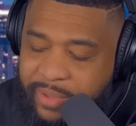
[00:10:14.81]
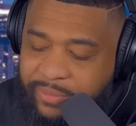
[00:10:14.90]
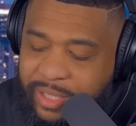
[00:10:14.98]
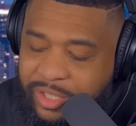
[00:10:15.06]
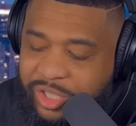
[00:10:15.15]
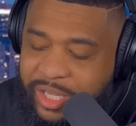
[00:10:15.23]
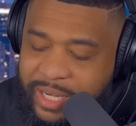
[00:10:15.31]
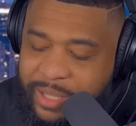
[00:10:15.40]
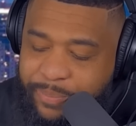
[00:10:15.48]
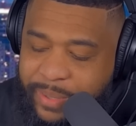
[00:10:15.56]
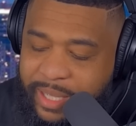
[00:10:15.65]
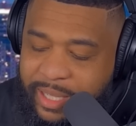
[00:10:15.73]
if the
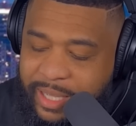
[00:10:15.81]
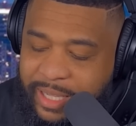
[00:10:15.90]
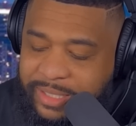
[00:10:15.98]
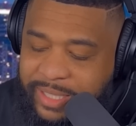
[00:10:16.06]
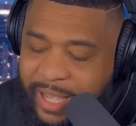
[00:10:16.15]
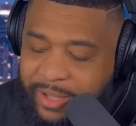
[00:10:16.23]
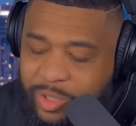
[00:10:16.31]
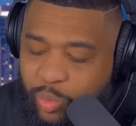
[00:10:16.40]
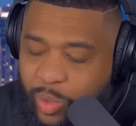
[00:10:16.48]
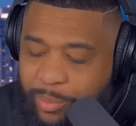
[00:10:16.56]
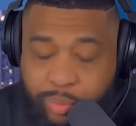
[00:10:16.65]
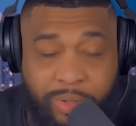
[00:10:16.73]
GDP is down
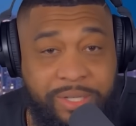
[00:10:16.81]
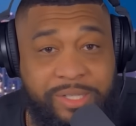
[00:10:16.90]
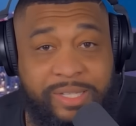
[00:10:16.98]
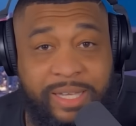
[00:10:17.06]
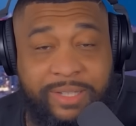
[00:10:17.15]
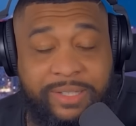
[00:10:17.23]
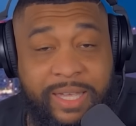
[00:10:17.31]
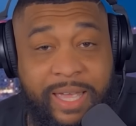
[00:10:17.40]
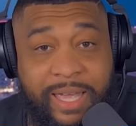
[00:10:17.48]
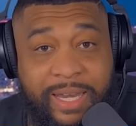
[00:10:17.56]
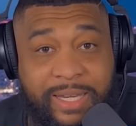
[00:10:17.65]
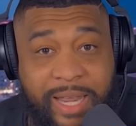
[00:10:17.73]
to 1.6
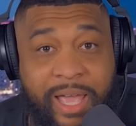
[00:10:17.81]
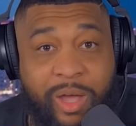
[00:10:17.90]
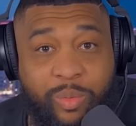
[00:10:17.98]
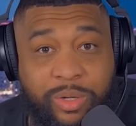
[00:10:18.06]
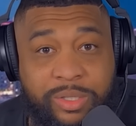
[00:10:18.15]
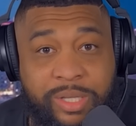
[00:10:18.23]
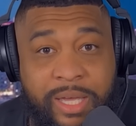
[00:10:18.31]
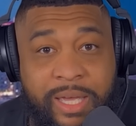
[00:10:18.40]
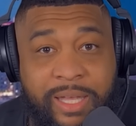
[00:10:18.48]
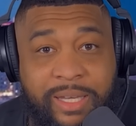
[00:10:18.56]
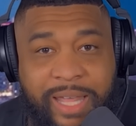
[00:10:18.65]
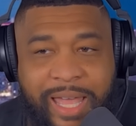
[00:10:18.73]
and headed downwards,
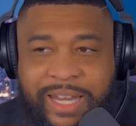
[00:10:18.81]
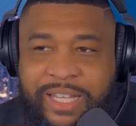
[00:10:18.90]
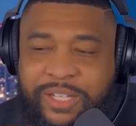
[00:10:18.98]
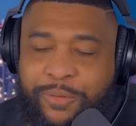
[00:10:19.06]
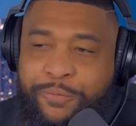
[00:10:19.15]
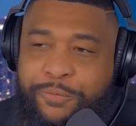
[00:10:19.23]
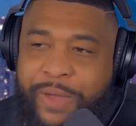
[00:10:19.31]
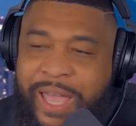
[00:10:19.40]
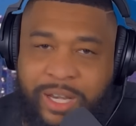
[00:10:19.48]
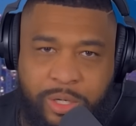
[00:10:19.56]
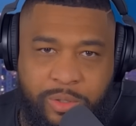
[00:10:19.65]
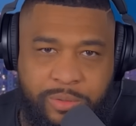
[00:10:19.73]
that is
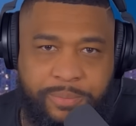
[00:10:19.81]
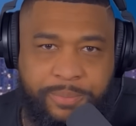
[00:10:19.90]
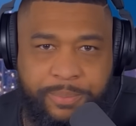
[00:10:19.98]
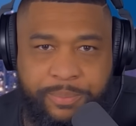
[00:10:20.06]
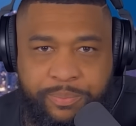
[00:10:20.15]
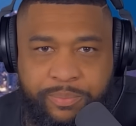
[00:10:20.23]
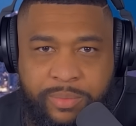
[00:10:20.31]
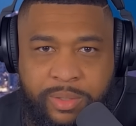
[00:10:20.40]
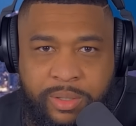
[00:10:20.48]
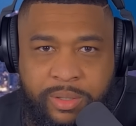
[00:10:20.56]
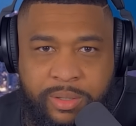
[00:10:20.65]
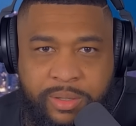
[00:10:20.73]
fatal
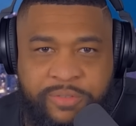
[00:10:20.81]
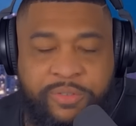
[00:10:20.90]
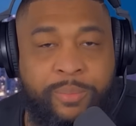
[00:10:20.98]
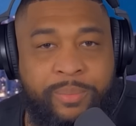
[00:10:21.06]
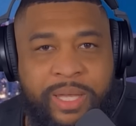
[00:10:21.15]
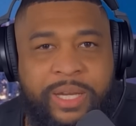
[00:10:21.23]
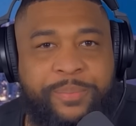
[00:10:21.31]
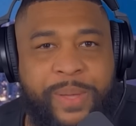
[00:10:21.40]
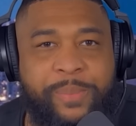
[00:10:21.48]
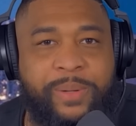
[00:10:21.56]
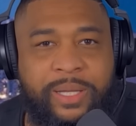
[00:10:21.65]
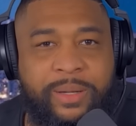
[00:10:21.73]
for many
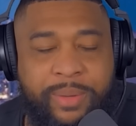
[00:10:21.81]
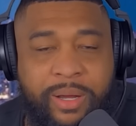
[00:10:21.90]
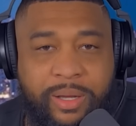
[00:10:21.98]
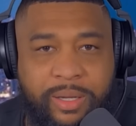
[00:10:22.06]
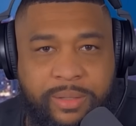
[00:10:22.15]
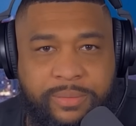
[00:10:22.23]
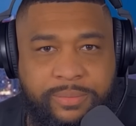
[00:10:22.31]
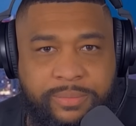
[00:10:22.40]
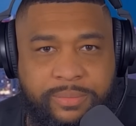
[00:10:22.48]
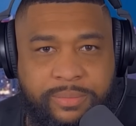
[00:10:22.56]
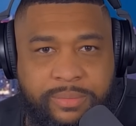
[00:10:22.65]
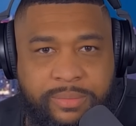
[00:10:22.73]
people in America.
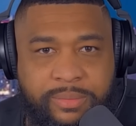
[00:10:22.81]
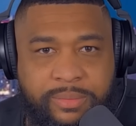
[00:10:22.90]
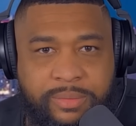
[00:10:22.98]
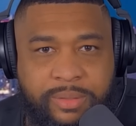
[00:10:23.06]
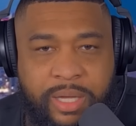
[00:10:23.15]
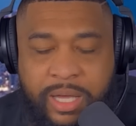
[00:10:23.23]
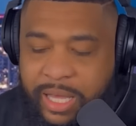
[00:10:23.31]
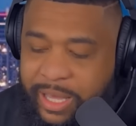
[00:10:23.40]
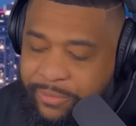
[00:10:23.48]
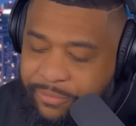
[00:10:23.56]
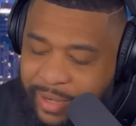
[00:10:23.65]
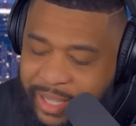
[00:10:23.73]

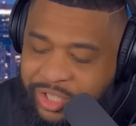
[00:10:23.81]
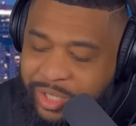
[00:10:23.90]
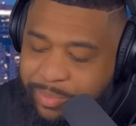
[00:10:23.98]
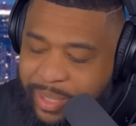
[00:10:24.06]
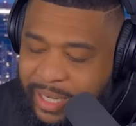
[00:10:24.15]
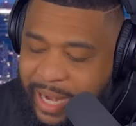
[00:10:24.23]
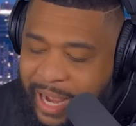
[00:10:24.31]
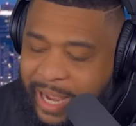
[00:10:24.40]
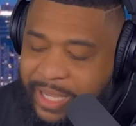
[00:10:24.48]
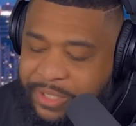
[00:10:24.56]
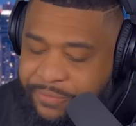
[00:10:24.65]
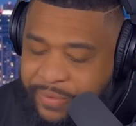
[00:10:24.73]
Inflation being
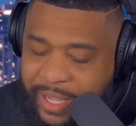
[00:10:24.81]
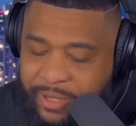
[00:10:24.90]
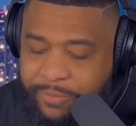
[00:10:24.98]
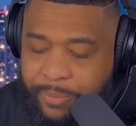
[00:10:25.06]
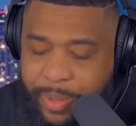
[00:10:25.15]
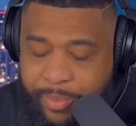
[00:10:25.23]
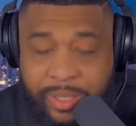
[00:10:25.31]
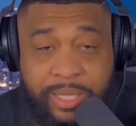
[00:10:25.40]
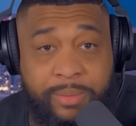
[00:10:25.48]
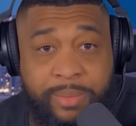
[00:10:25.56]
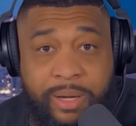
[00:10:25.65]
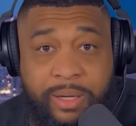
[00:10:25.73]
high is fatal for
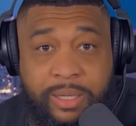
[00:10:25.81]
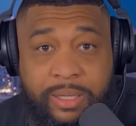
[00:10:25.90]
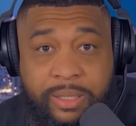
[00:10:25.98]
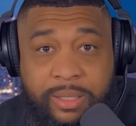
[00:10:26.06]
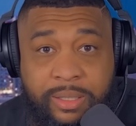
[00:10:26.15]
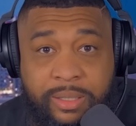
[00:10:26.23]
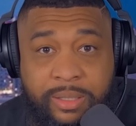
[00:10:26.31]
people in America.